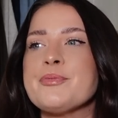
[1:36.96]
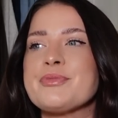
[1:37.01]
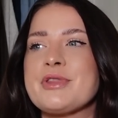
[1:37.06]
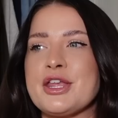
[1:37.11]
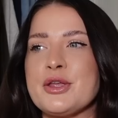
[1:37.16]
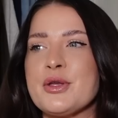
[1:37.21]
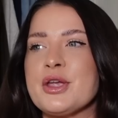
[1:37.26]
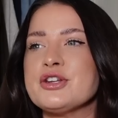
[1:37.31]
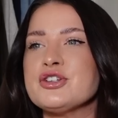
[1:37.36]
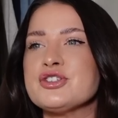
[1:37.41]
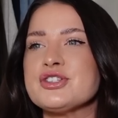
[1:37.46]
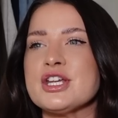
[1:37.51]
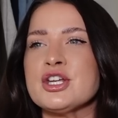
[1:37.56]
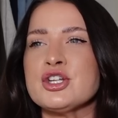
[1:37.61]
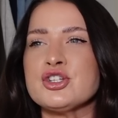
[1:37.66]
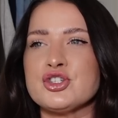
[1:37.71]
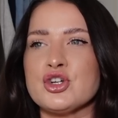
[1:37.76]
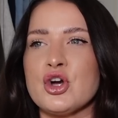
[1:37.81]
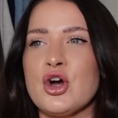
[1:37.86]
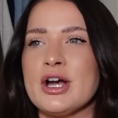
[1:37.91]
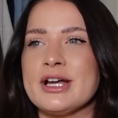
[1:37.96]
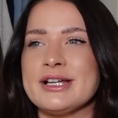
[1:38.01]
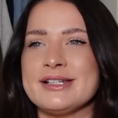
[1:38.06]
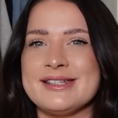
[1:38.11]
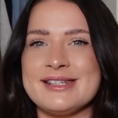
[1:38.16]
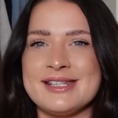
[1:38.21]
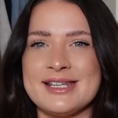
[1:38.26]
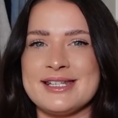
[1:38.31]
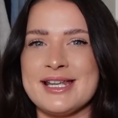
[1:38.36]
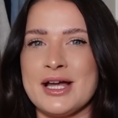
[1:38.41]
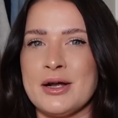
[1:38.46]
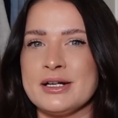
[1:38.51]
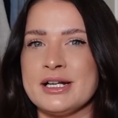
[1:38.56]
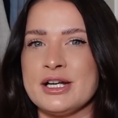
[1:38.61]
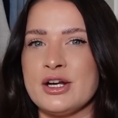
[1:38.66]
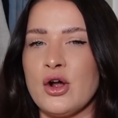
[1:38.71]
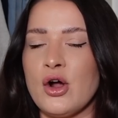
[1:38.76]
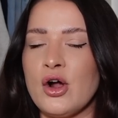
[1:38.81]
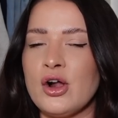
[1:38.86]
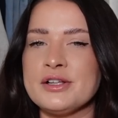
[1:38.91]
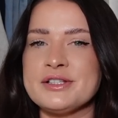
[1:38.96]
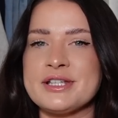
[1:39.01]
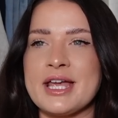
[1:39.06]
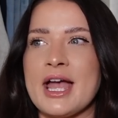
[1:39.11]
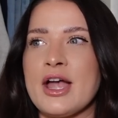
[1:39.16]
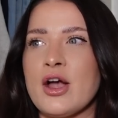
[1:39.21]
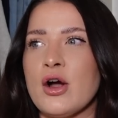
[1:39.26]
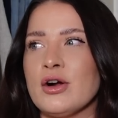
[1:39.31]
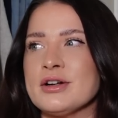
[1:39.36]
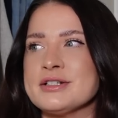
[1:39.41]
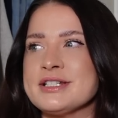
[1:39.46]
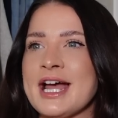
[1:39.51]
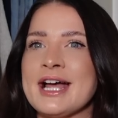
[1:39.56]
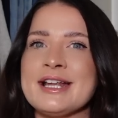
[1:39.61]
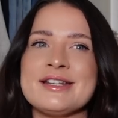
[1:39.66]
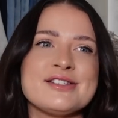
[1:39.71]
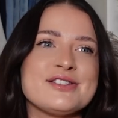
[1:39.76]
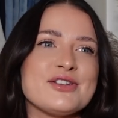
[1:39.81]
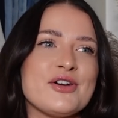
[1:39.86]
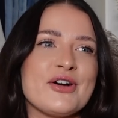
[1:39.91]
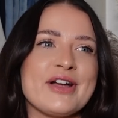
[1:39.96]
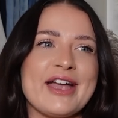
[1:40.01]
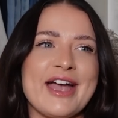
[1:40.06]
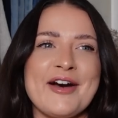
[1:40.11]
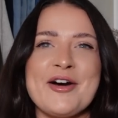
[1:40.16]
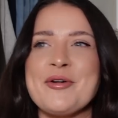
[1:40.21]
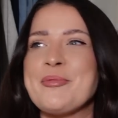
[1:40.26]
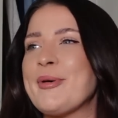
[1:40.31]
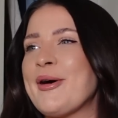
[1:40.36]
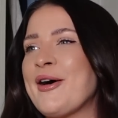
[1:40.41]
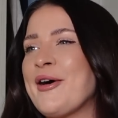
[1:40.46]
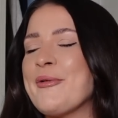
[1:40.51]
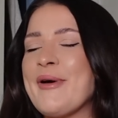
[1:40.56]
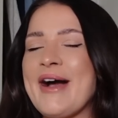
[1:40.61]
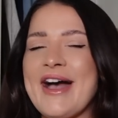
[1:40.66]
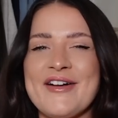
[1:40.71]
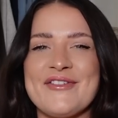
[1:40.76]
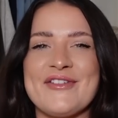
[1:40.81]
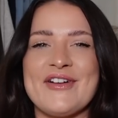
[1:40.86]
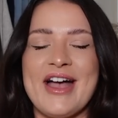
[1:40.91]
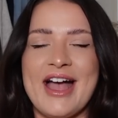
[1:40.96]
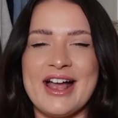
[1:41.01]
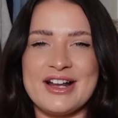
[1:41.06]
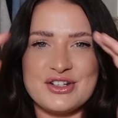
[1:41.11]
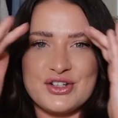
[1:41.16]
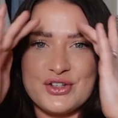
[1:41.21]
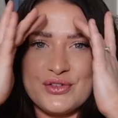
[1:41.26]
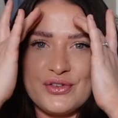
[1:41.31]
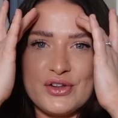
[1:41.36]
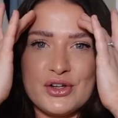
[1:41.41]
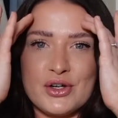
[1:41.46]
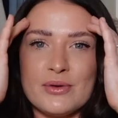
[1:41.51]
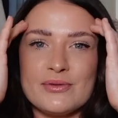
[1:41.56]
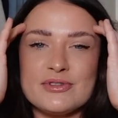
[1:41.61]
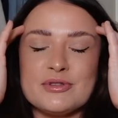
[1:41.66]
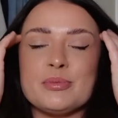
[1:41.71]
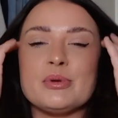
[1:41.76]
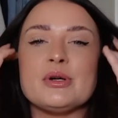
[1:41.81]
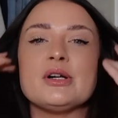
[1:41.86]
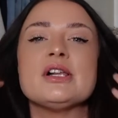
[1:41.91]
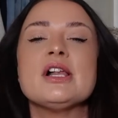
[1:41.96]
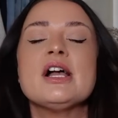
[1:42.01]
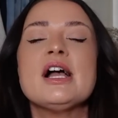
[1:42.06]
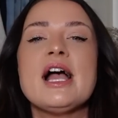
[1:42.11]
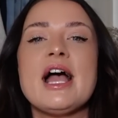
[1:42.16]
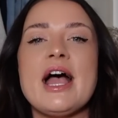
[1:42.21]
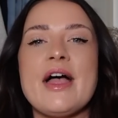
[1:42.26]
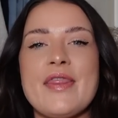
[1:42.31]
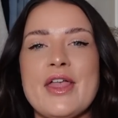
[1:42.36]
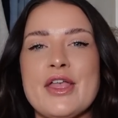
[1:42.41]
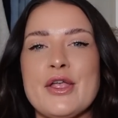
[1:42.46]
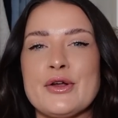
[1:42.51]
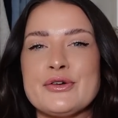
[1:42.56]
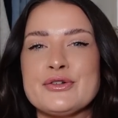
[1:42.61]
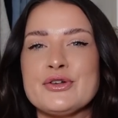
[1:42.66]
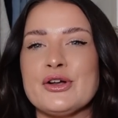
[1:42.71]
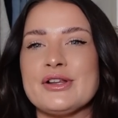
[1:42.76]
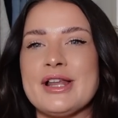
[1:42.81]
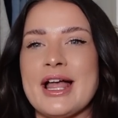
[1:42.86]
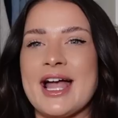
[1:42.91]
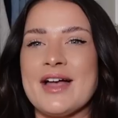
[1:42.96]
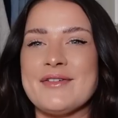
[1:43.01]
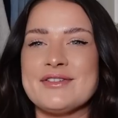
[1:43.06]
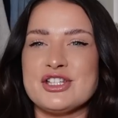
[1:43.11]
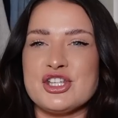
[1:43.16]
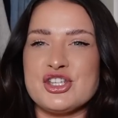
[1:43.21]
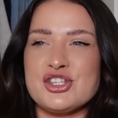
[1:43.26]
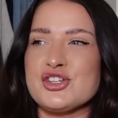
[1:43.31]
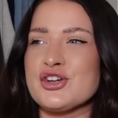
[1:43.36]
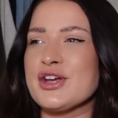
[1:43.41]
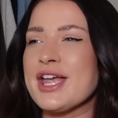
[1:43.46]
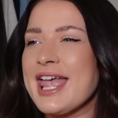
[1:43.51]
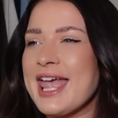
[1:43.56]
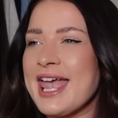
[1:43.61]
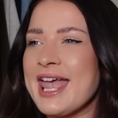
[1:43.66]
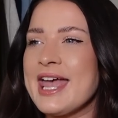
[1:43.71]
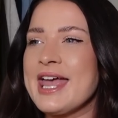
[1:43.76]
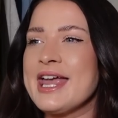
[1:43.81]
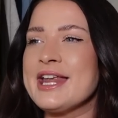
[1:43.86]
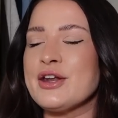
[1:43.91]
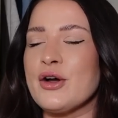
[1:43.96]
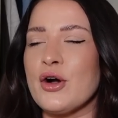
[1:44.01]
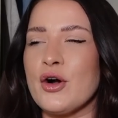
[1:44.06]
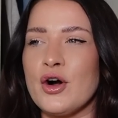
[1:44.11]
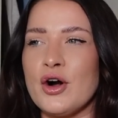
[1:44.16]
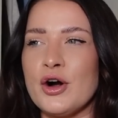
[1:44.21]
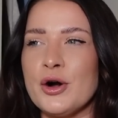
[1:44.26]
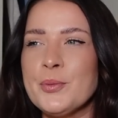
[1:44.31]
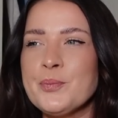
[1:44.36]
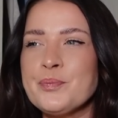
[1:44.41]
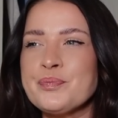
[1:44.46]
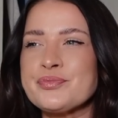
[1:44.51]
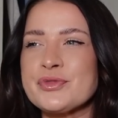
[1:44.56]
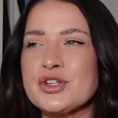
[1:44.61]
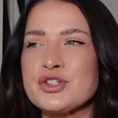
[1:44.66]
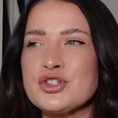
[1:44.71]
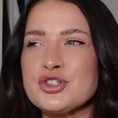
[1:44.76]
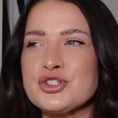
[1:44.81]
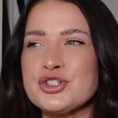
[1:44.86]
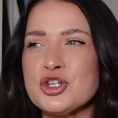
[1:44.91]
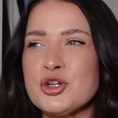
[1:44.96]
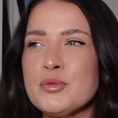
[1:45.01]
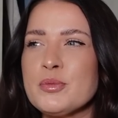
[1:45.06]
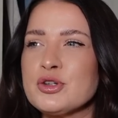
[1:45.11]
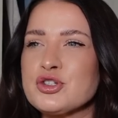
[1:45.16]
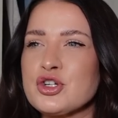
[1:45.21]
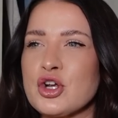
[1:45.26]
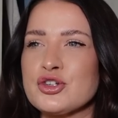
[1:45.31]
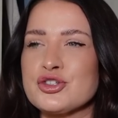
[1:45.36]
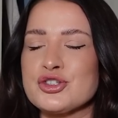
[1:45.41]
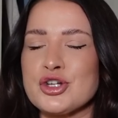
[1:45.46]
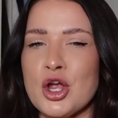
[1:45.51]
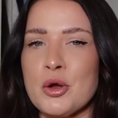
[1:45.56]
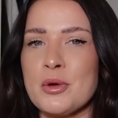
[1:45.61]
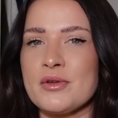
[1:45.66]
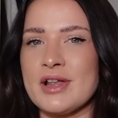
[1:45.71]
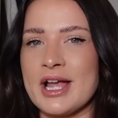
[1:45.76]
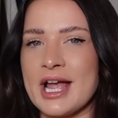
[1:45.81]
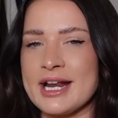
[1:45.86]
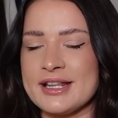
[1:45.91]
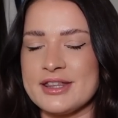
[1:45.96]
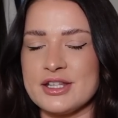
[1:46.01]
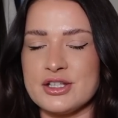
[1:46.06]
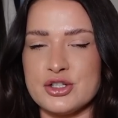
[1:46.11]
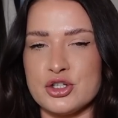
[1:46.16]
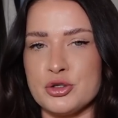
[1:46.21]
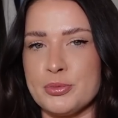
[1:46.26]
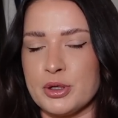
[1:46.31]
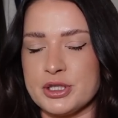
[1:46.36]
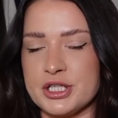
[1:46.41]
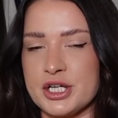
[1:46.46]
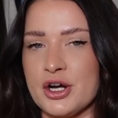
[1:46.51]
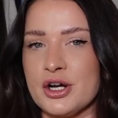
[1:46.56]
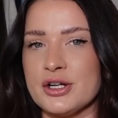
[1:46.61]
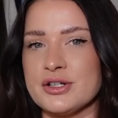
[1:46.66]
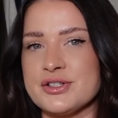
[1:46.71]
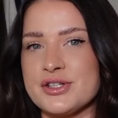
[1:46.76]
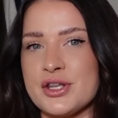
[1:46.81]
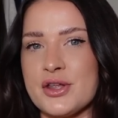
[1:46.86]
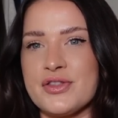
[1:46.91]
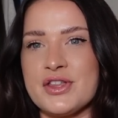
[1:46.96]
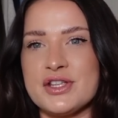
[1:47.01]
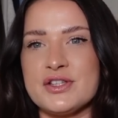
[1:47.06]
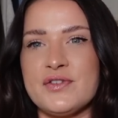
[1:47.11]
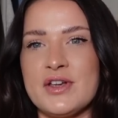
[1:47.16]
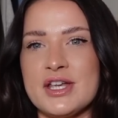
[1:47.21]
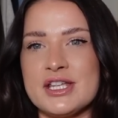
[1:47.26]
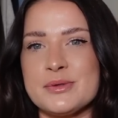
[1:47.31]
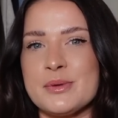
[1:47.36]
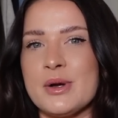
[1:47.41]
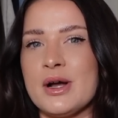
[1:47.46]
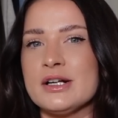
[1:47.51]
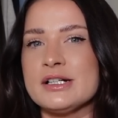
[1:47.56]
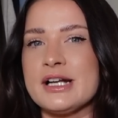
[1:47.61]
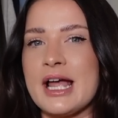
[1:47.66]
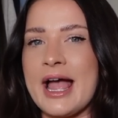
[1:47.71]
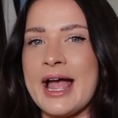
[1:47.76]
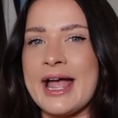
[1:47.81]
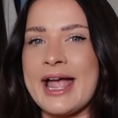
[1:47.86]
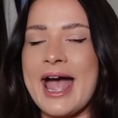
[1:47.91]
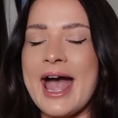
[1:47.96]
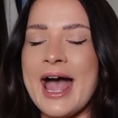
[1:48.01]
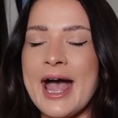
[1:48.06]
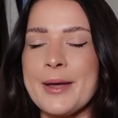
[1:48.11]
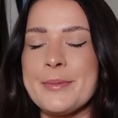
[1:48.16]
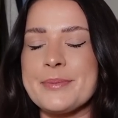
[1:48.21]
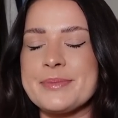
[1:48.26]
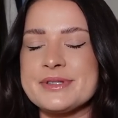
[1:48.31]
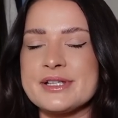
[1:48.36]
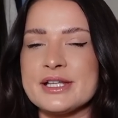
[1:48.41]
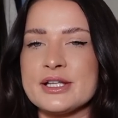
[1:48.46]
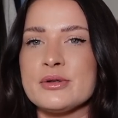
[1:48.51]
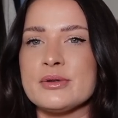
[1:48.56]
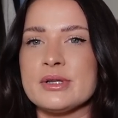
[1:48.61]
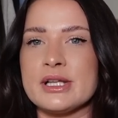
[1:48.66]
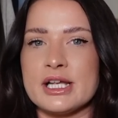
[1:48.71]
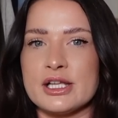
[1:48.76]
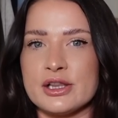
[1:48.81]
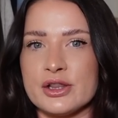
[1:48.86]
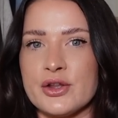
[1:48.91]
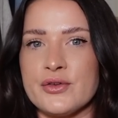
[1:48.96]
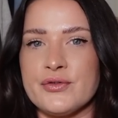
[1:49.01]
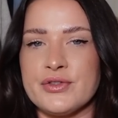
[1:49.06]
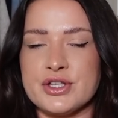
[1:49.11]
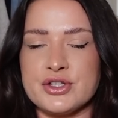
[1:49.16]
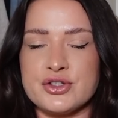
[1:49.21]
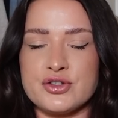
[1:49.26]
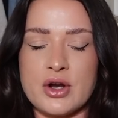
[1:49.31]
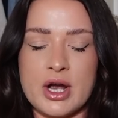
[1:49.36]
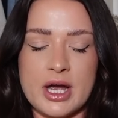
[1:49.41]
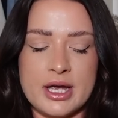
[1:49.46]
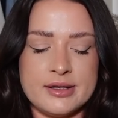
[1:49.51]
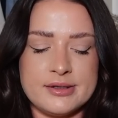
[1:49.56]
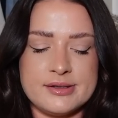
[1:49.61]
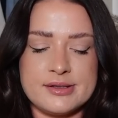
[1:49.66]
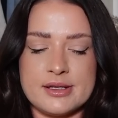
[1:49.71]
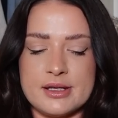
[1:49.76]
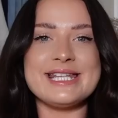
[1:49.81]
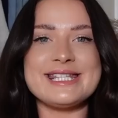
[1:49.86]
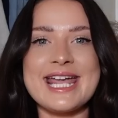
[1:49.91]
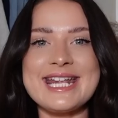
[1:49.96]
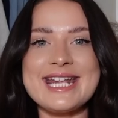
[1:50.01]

that you can just enjoy and sit down in all day or dance or get up or whatever and just feel comfortable, that you're not like having to suck in or just too much on show with like anything too bodycon. So this first one, I absolutely love this dress. It's